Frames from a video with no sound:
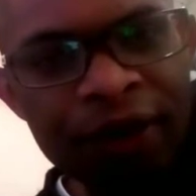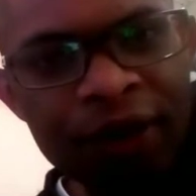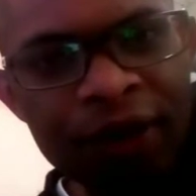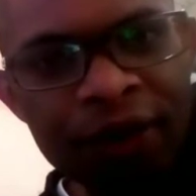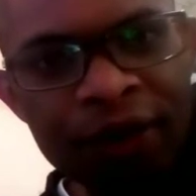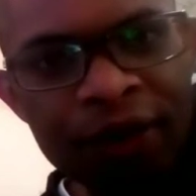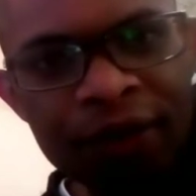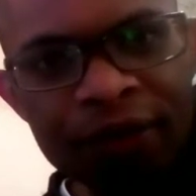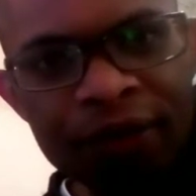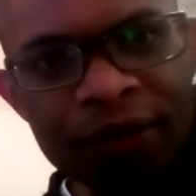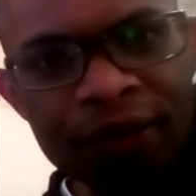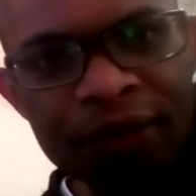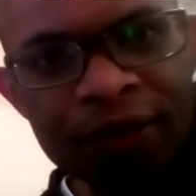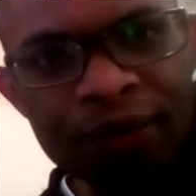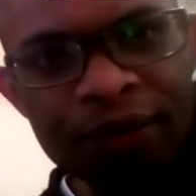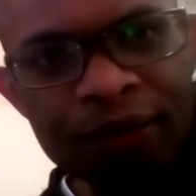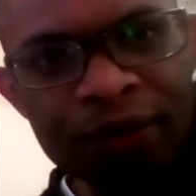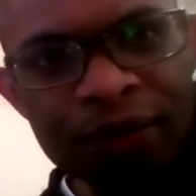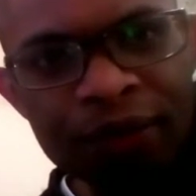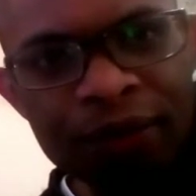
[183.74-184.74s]
for now.
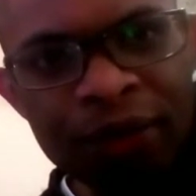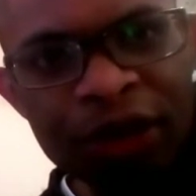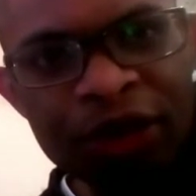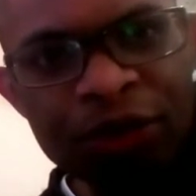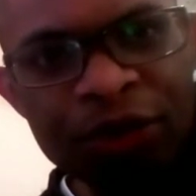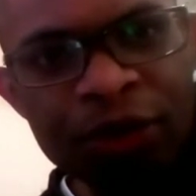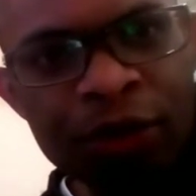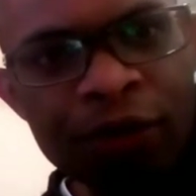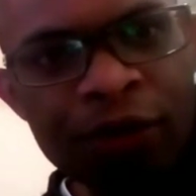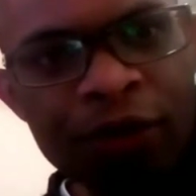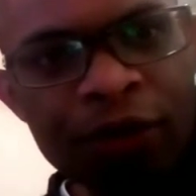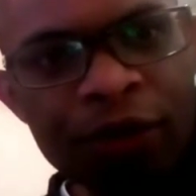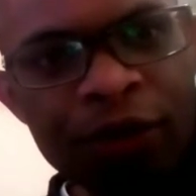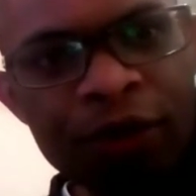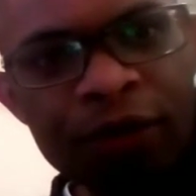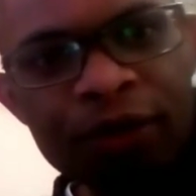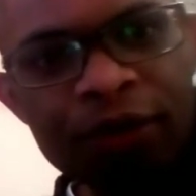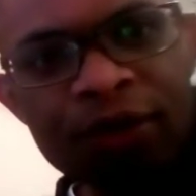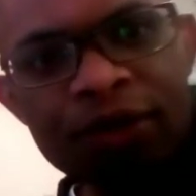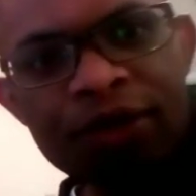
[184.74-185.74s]
Peace be with
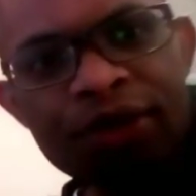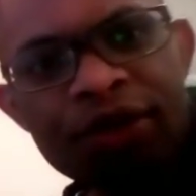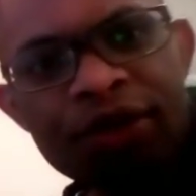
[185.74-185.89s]
you.